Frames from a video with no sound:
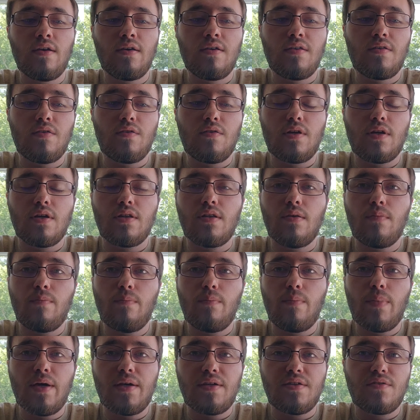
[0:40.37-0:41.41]
they're not the
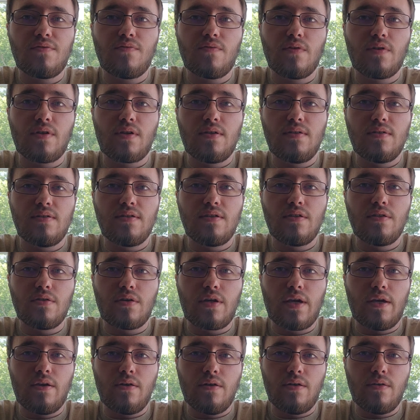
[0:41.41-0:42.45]
best for concealed
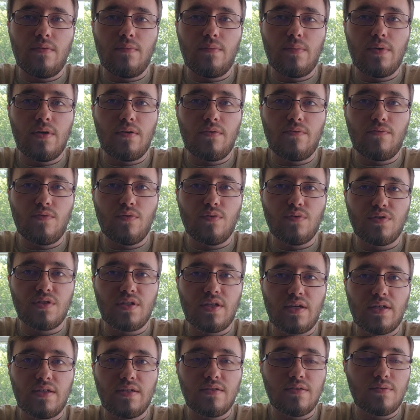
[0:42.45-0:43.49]
carry, being
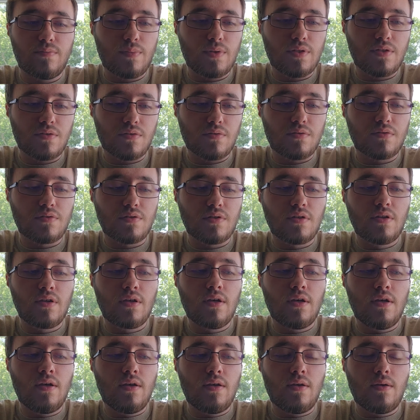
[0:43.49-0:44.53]
full-size pistols.
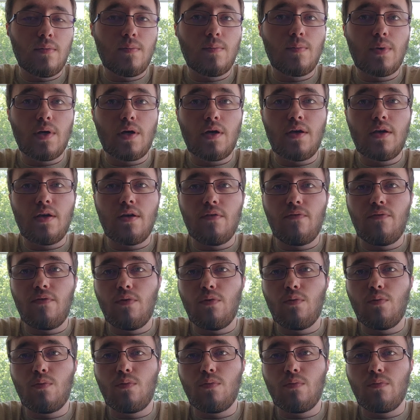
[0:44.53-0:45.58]
But if
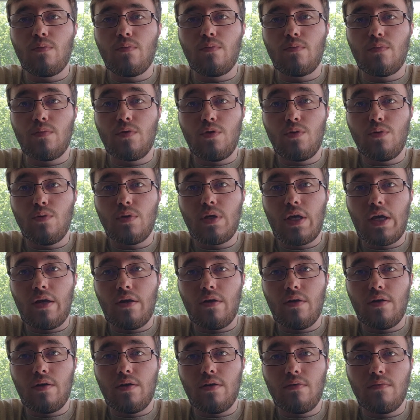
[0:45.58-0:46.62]
you do
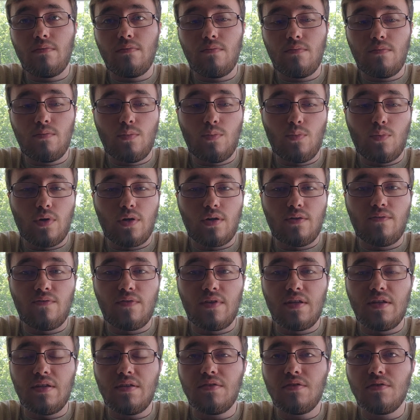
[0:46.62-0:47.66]
carry one of
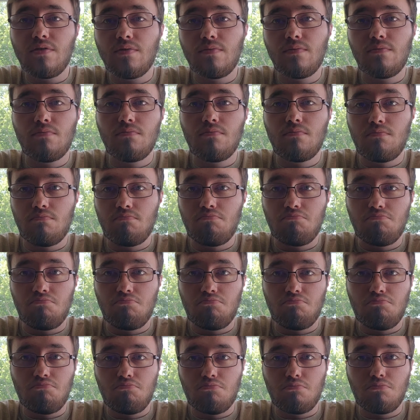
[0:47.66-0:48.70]
these,
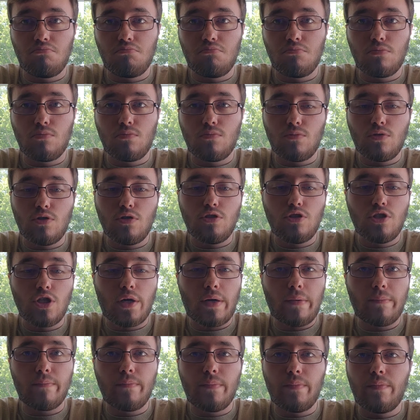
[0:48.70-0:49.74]
good
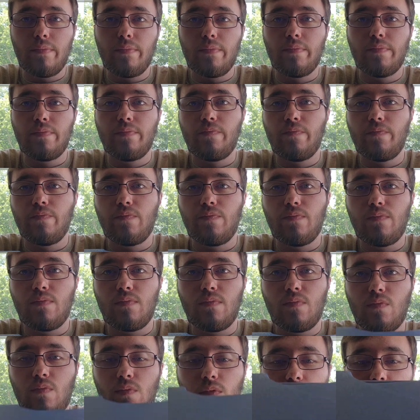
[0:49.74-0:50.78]
job.
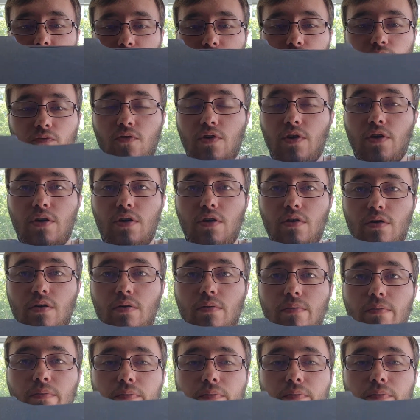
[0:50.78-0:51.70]
They're very good,